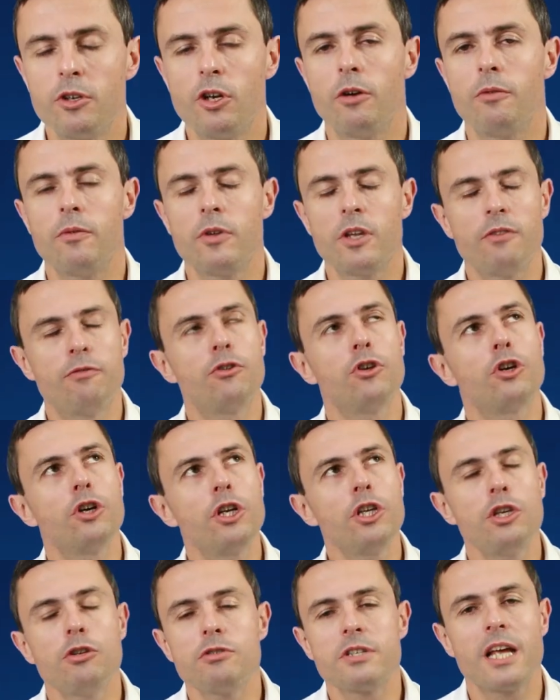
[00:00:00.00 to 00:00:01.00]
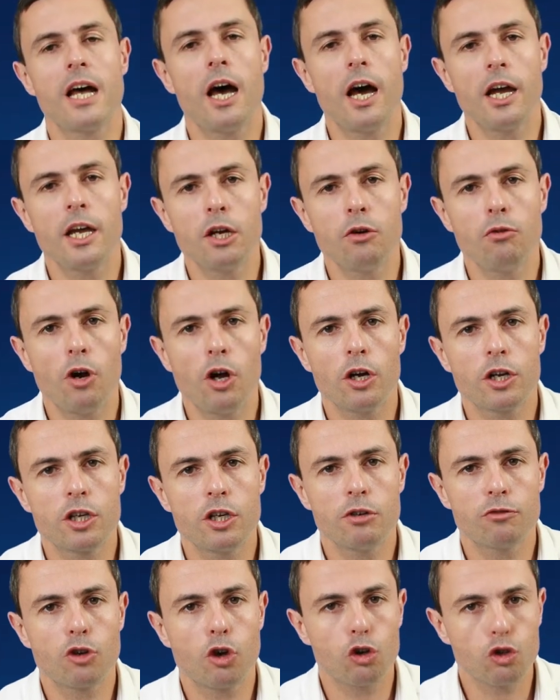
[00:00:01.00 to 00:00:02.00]
You know, if you're going to use the
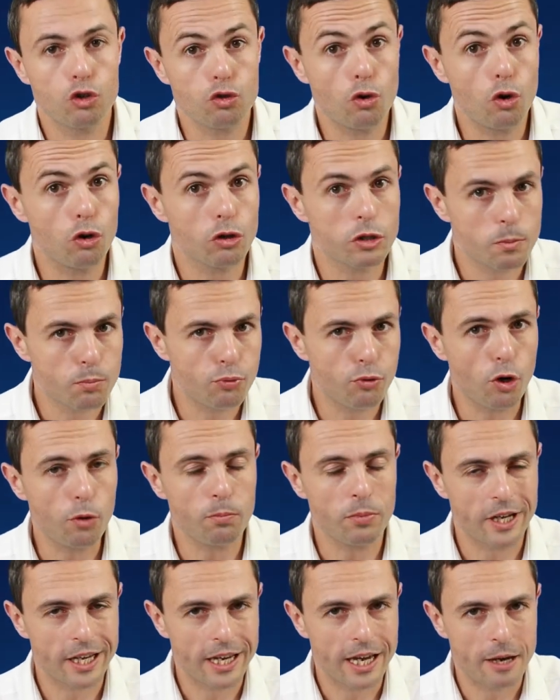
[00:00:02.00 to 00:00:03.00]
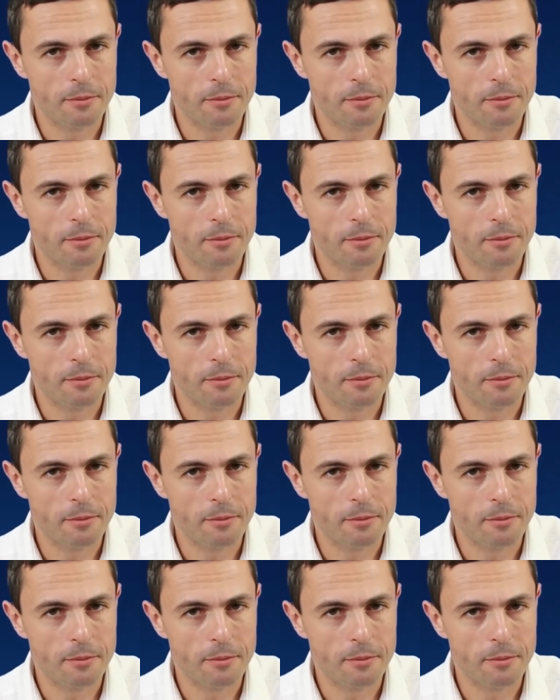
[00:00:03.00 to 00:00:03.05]
hierarchy of controls properly